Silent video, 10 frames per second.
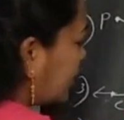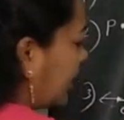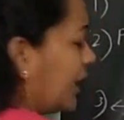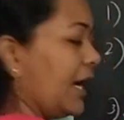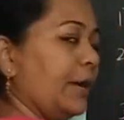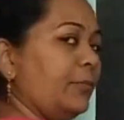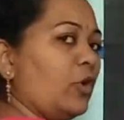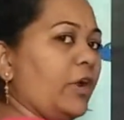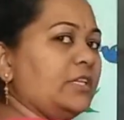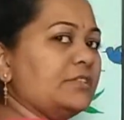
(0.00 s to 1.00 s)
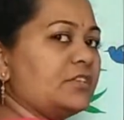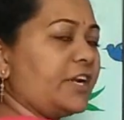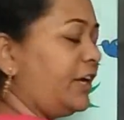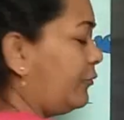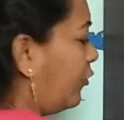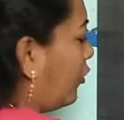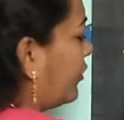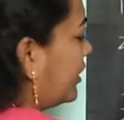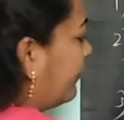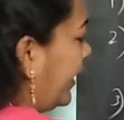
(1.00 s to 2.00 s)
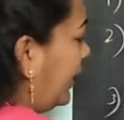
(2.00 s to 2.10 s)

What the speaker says: I am drawing straight forward way,